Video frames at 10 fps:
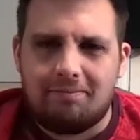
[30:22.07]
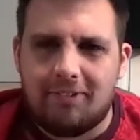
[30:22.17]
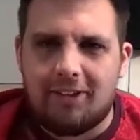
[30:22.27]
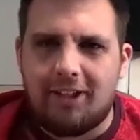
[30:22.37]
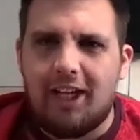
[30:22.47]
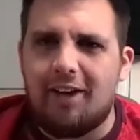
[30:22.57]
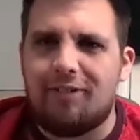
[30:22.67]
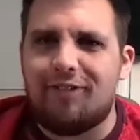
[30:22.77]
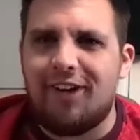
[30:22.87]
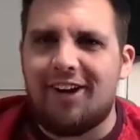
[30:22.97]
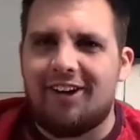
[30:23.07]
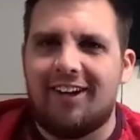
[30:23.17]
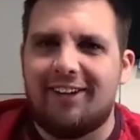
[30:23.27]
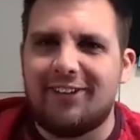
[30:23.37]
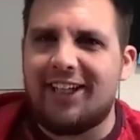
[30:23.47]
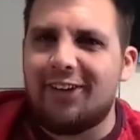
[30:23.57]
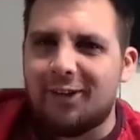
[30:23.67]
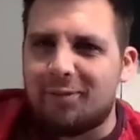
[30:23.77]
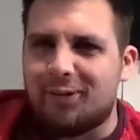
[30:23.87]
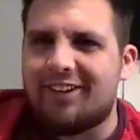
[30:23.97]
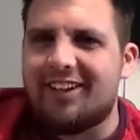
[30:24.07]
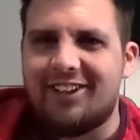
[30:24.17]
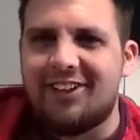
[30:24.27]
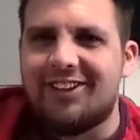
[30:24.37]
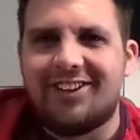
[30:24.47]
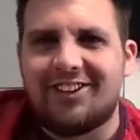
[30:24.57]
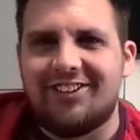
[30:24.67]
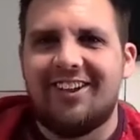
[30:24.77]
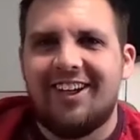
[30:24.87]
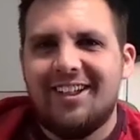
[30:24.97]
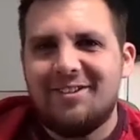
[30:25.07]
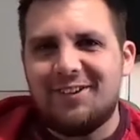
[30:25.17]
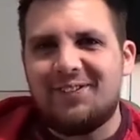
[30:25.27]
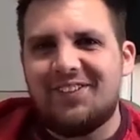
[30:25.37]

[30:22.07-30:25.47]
Fair. It was Ella that broke that news, so fair